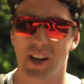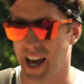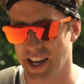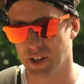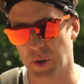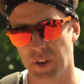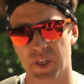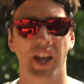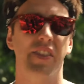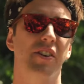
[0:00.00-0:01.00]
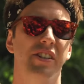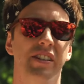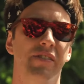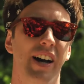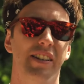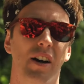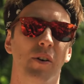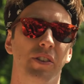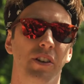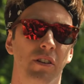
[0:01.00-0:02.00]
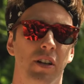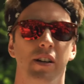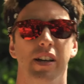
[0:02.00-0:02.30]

I don't think there's a device out there,